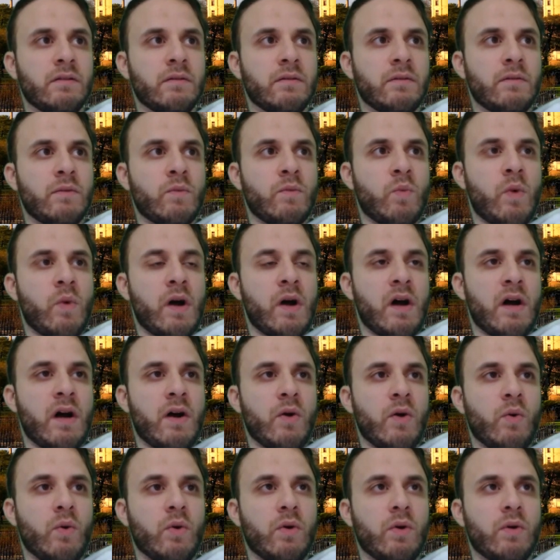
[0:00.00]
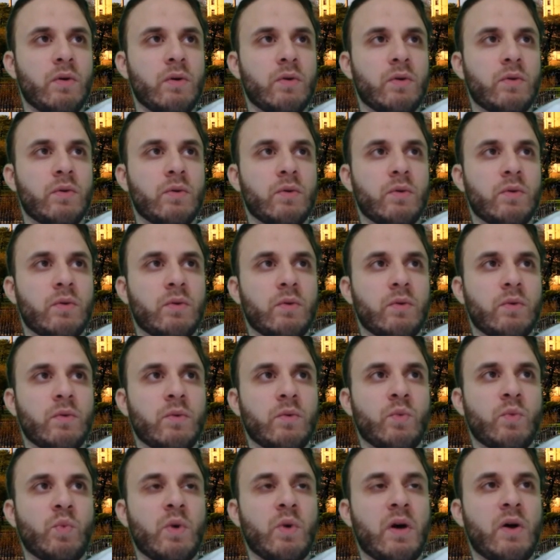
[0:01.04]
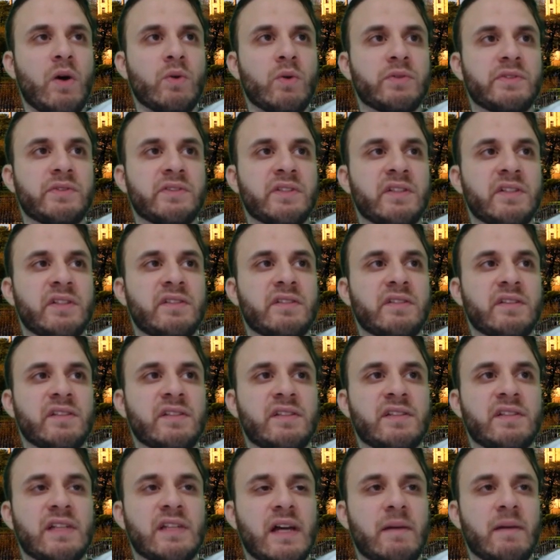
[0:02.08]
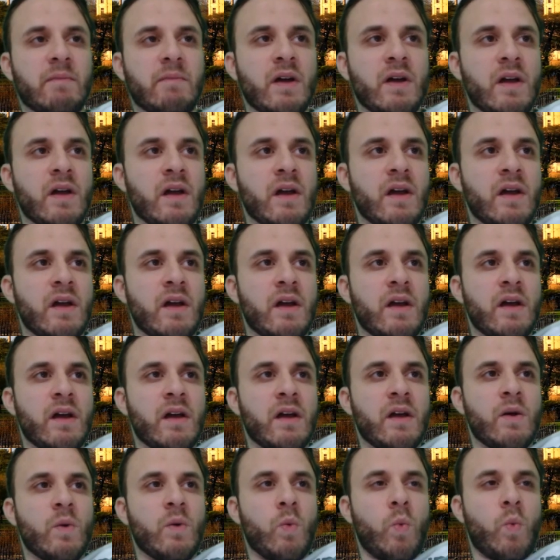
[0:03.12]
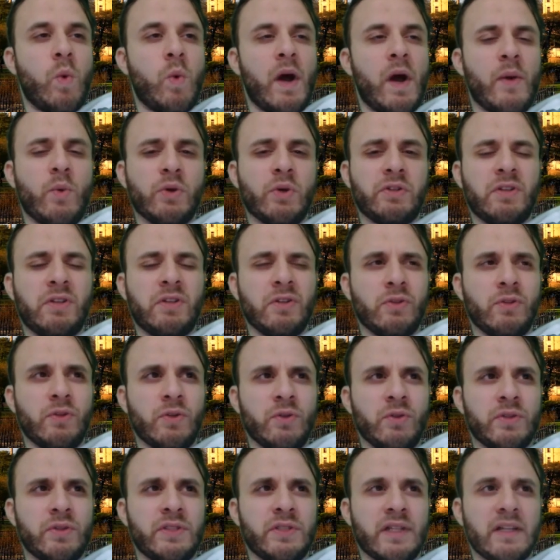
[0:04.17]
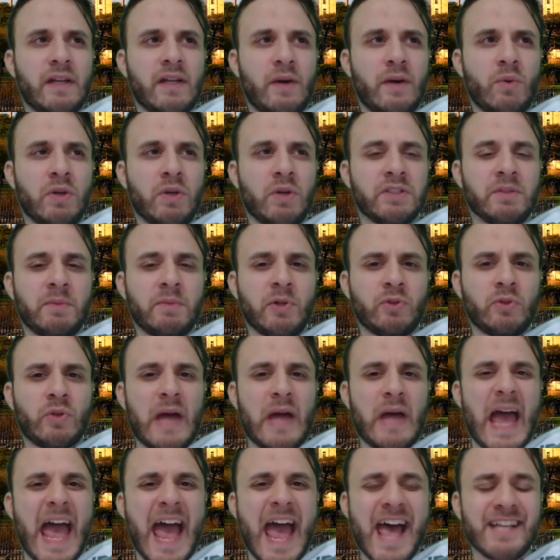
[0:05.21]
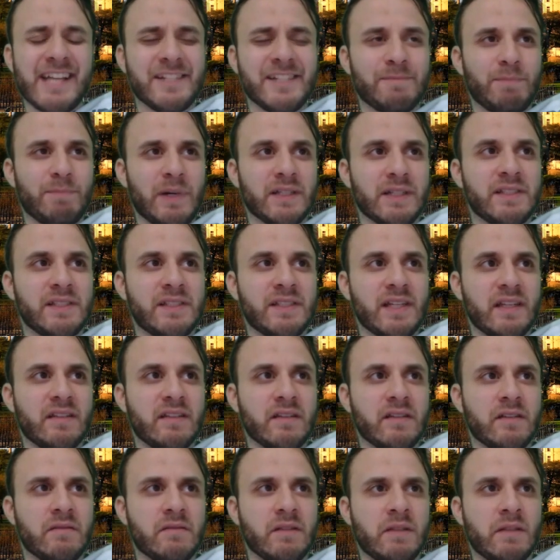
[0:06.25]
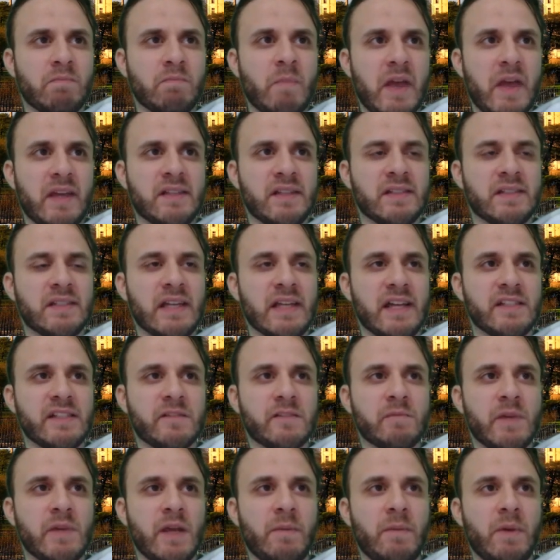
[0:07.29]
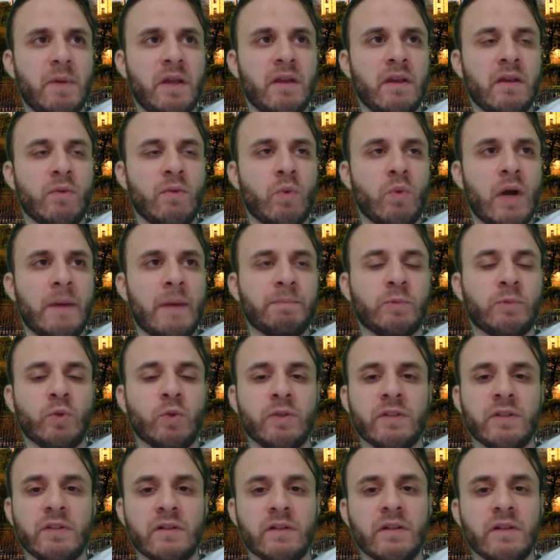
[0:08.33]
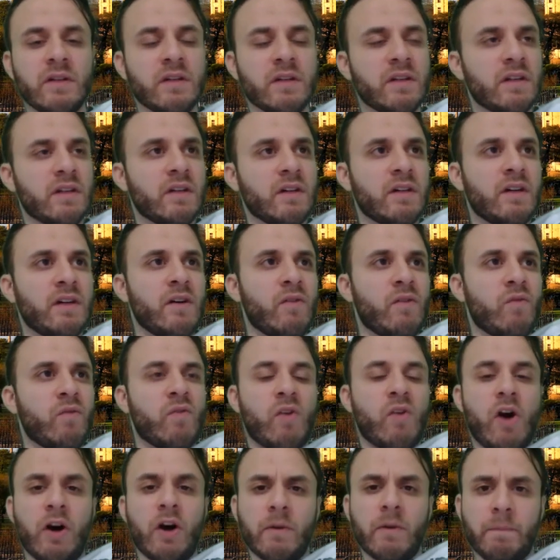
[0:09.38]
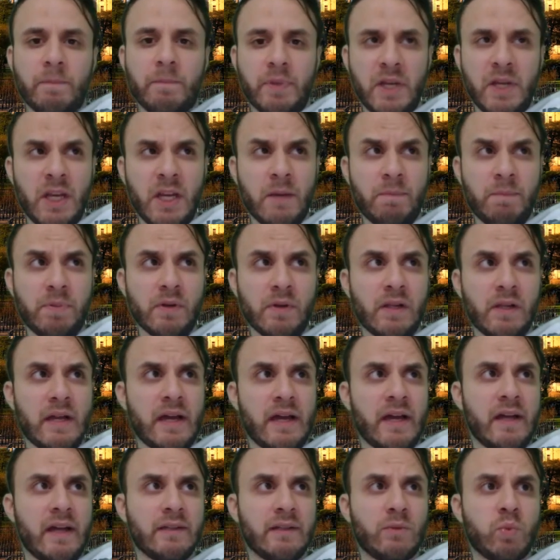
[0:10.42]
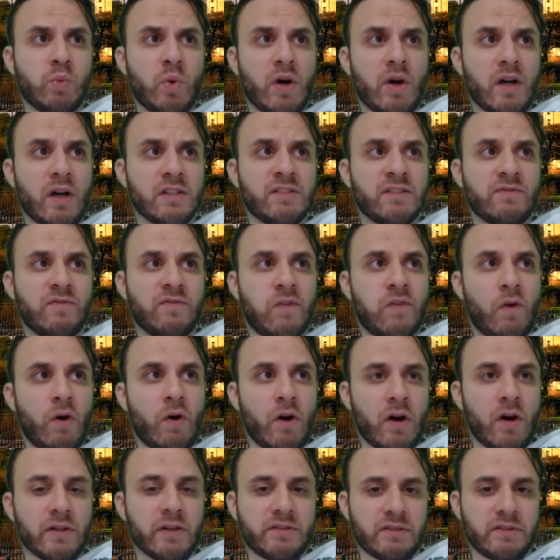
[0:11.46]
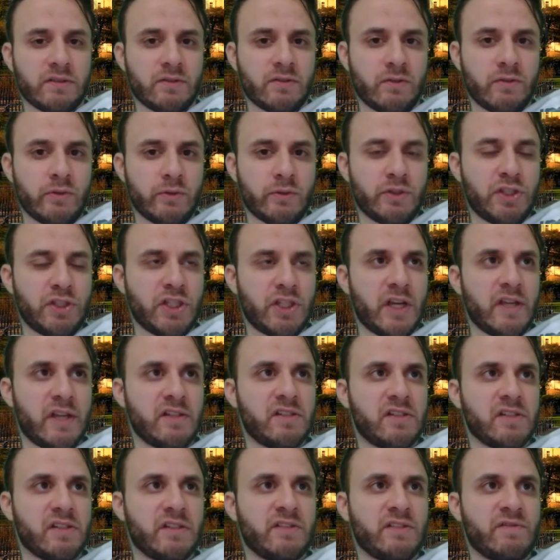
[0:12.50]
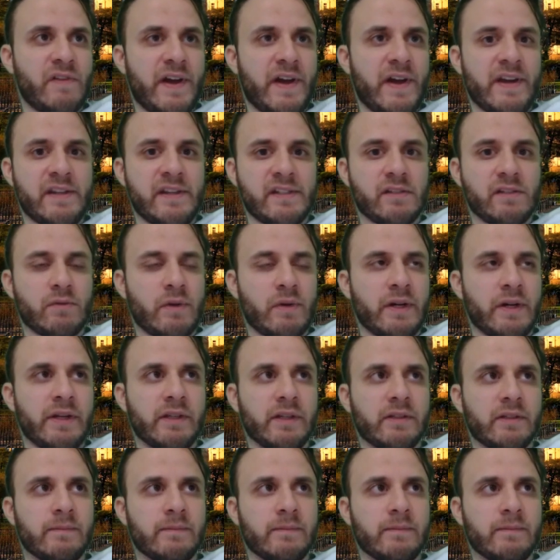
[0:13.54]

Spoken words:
Wow. Wow, this is some... Why would you do that? I was about to ask, but that it makes sense. Maybe he rubbed to the wrong people and was forced to change his face, right?